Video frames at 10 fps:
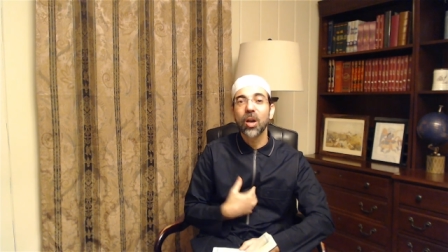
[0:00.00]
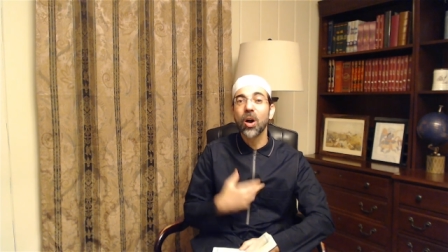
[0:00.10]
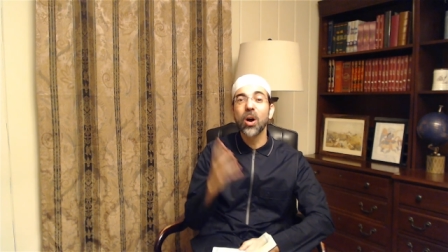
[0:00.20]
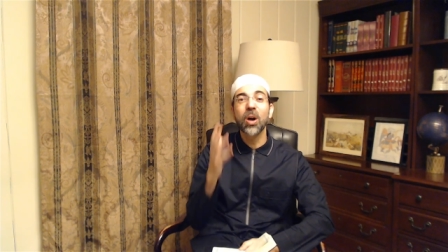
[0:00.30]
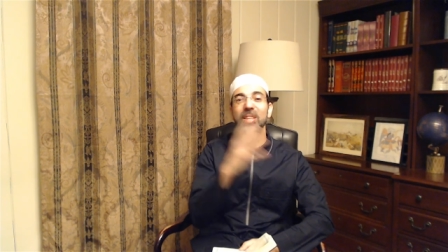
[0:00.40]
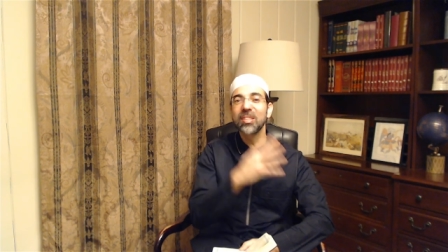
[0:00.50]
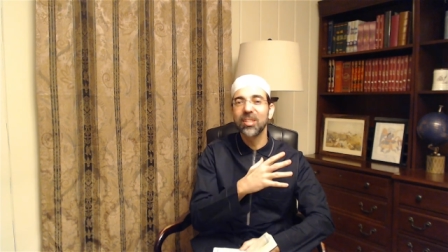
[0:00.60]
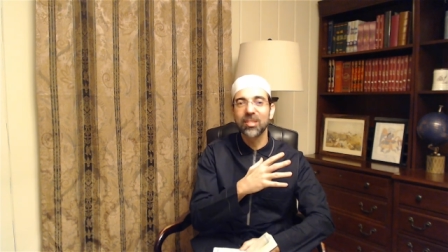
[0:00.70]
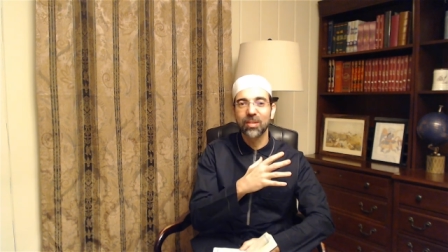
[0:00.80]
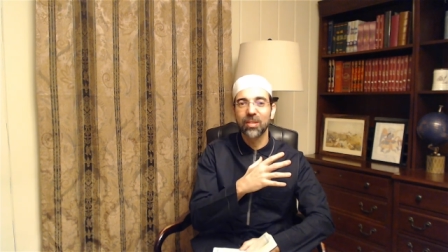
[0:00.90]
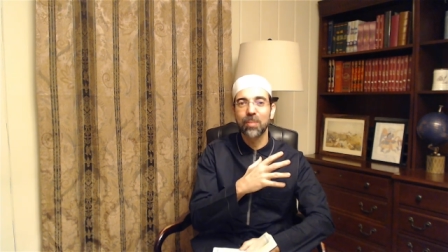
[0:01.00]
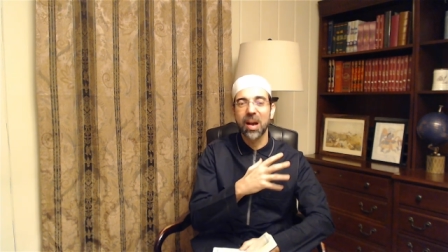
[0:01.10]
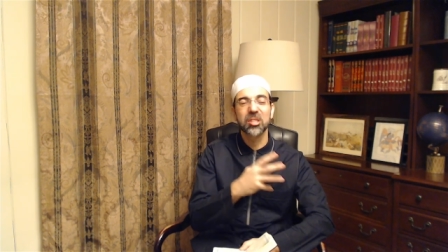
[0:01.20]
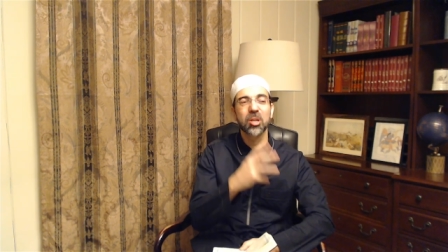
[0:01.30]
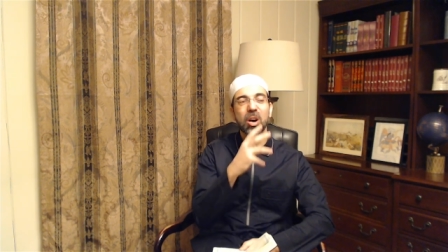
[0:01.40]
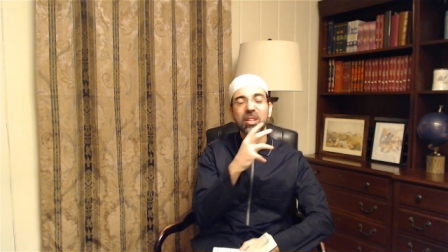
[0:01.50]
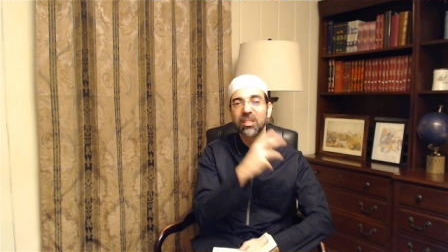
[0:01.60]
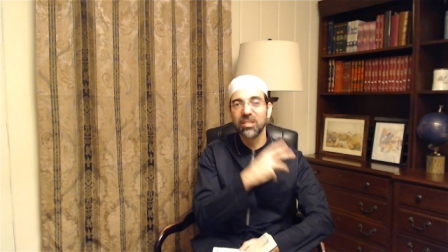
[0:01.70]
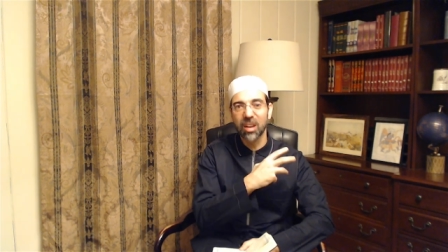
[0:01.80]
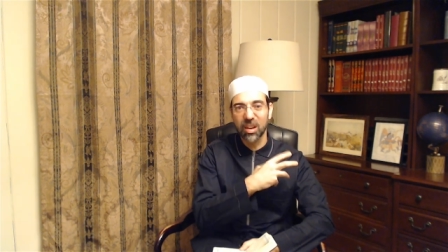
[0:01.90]
All the sins of the past, all the
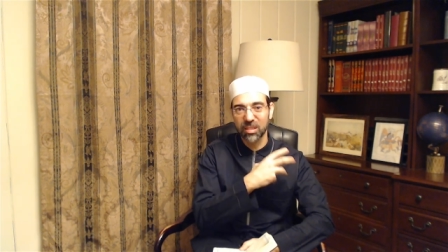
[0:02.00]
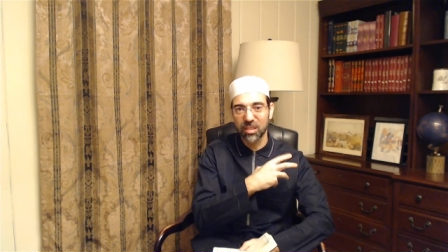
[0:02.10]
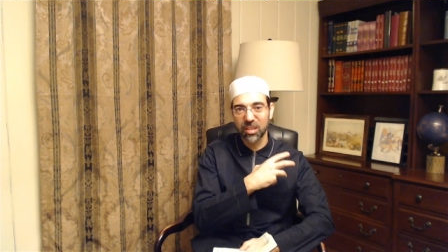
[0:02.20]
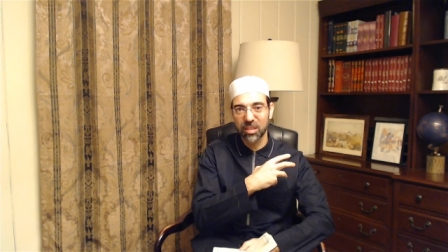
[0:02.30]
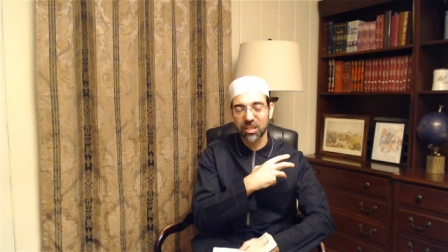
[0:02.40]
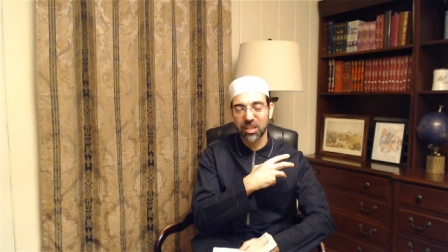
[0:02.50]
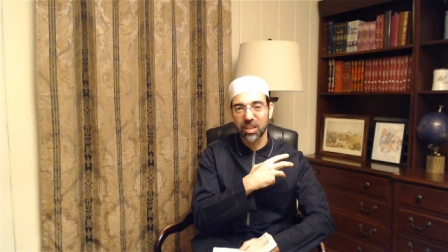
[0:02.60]
darknesses